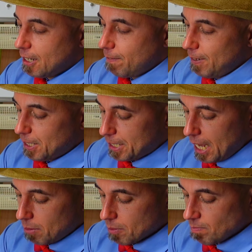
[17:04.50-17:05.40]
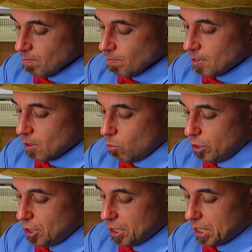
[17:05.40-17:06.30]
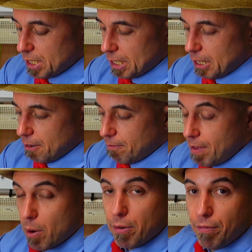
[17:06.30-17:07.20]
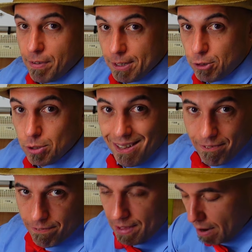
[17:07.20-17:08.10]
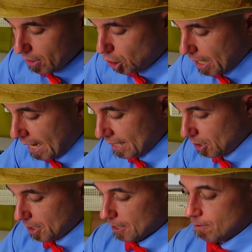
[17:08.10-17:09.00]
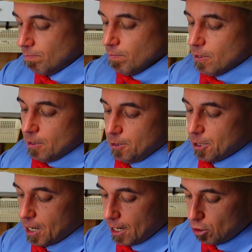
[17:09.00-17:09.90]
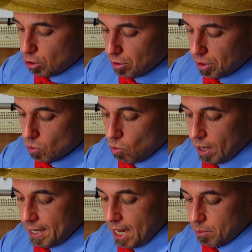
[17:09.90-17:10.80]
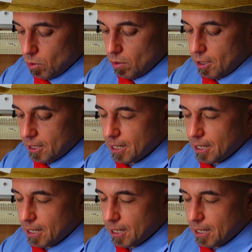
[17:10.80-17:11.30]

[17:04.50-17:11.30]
this game, which is very fun too and very challenging. You're going to choose one animal.